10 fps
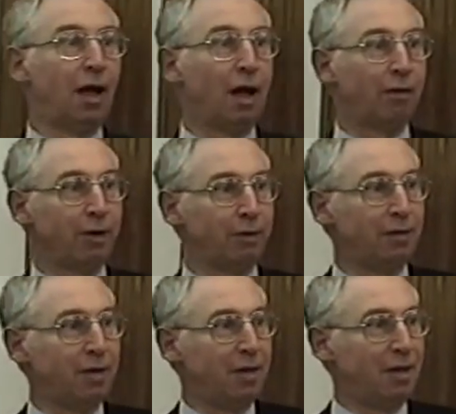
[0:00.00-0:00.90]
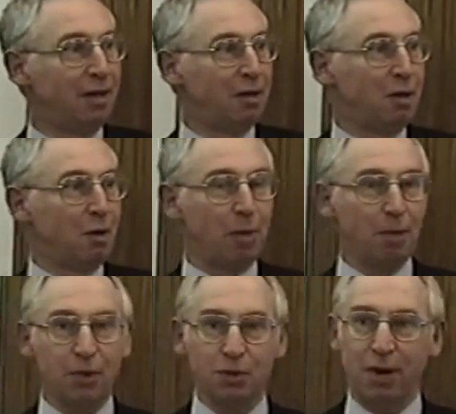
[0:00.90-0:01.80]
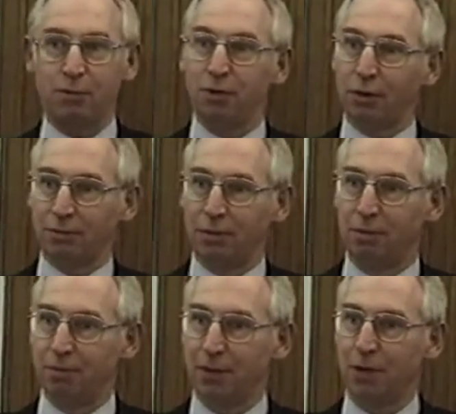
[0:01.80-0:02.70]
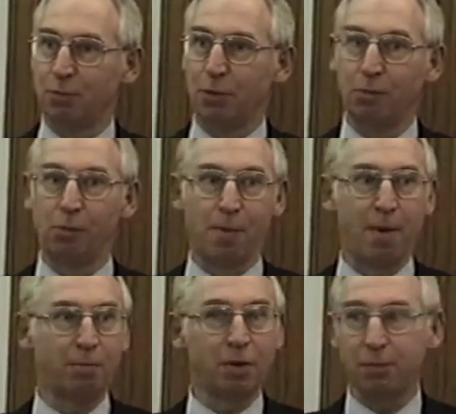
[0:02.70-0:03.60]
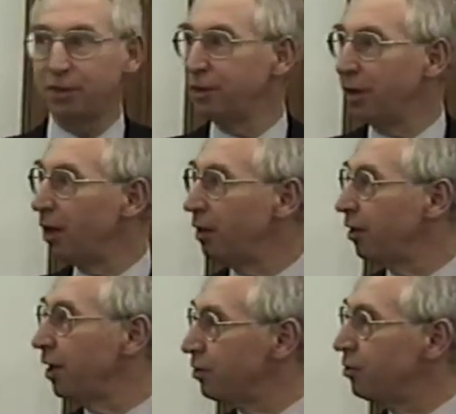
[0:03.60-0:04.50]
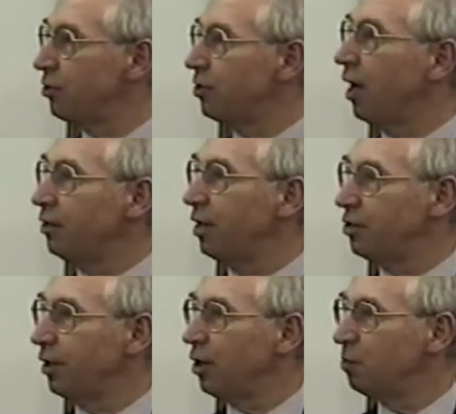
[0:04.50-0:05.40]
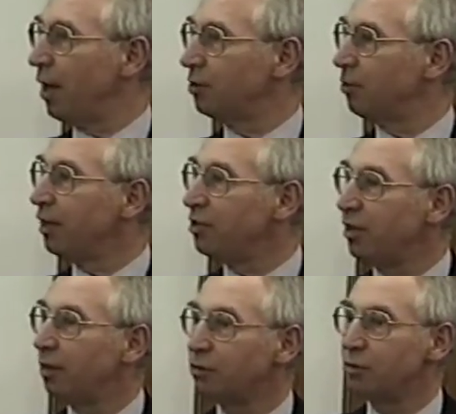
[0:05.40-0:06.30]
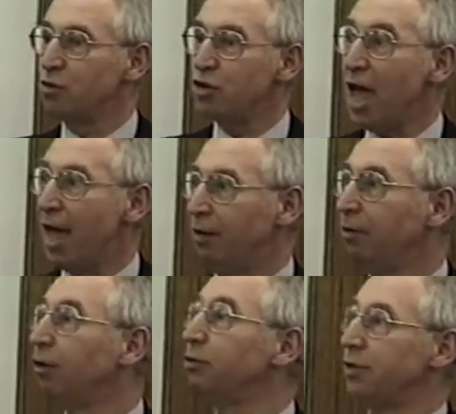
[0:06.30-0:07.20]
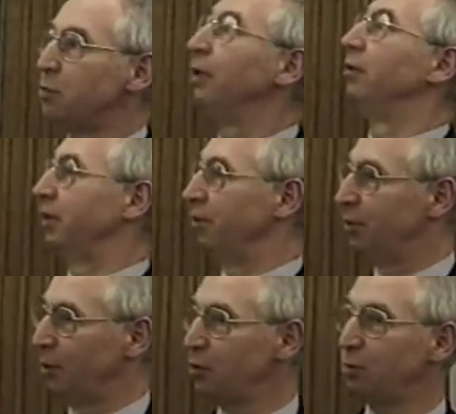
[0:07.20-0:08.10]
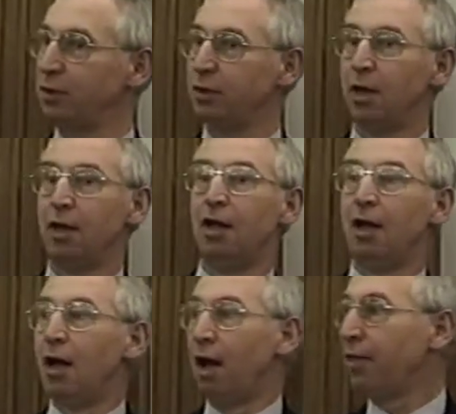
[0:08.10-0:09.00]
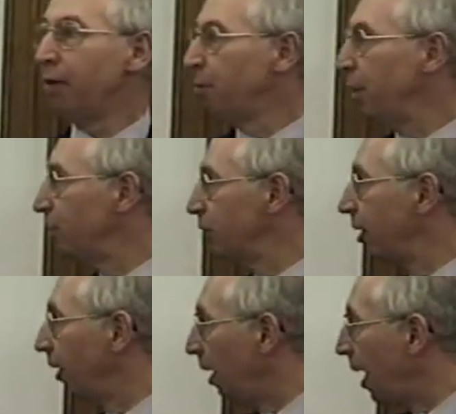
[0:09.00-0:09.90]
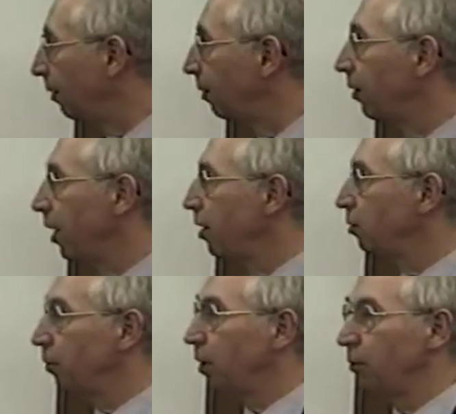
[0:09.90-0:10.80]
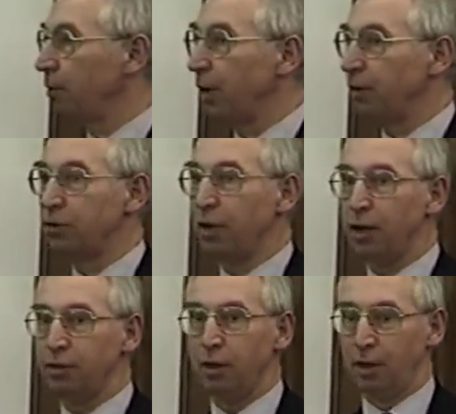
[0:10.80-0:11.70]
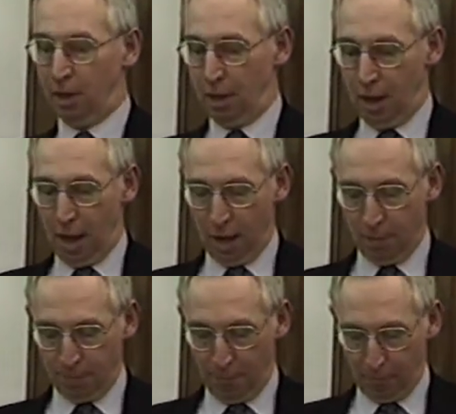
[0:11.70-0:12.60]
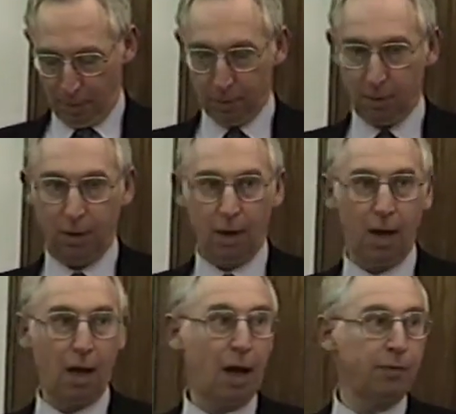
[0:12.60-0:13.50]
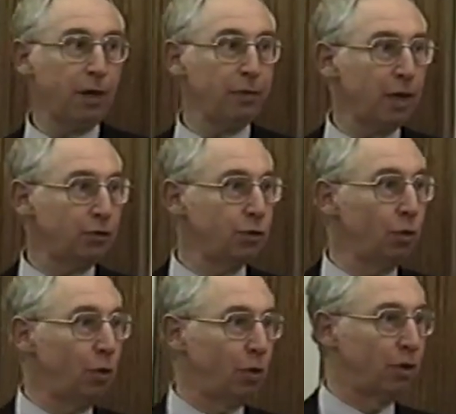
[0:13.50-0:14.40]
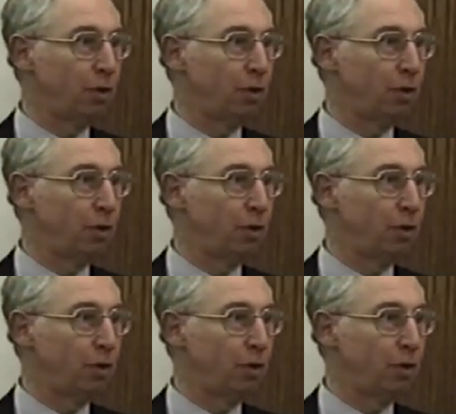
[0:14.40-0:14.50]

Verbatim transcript: our own members, perhaps not those we will remember, but in the early days, this society actually goes back to 1810, not in this building, of course, but, in, uh, there were people singing Handel then, and probably Mozart. Um, and then that talk,